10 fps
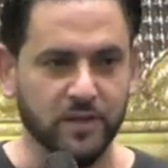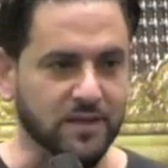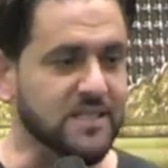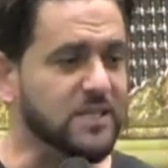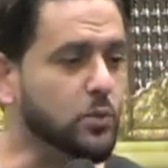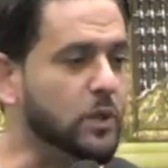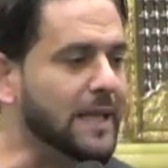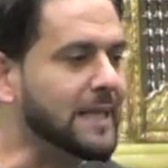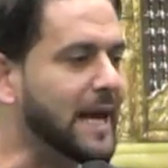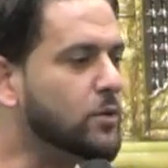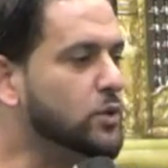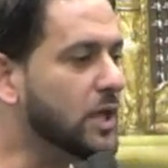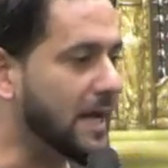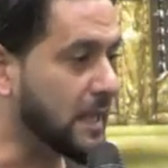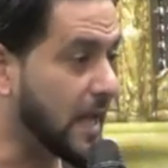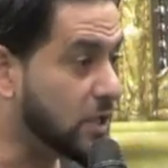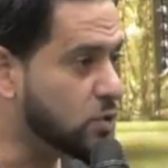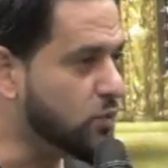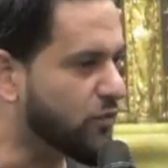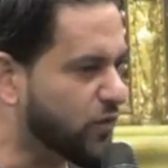Because this will align
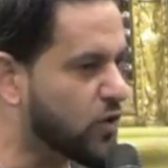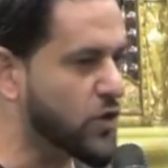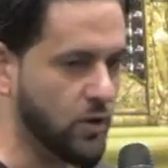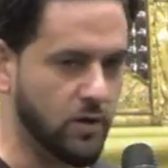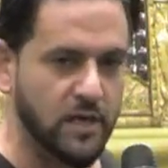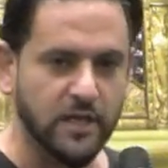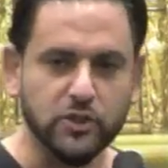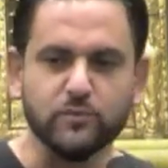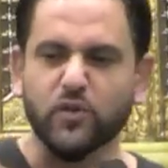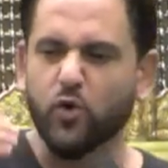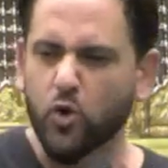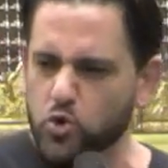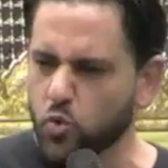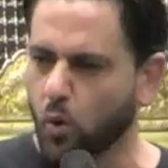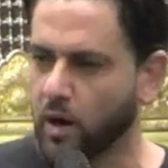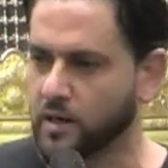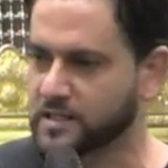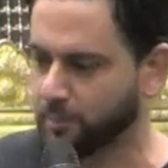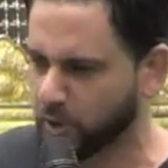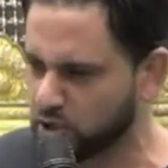you further in terms of who you are
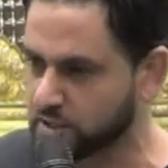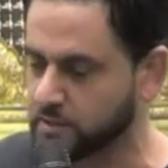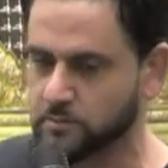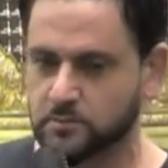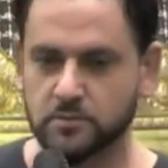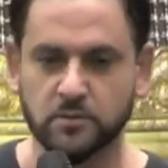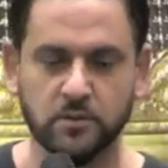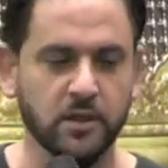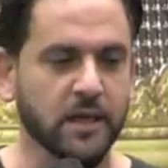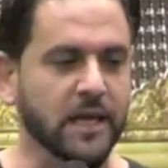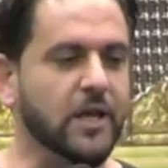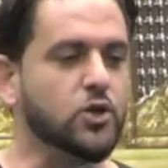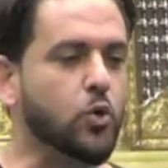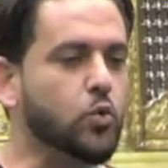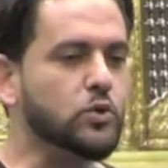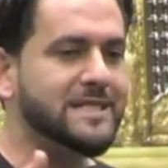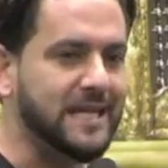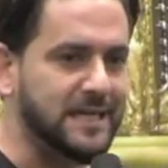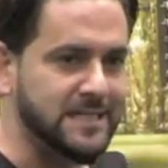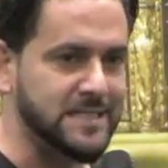as a person in your own
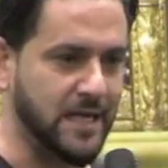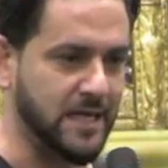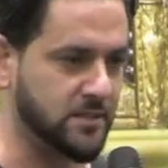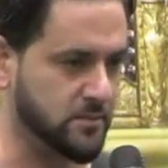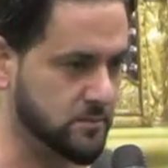conduct.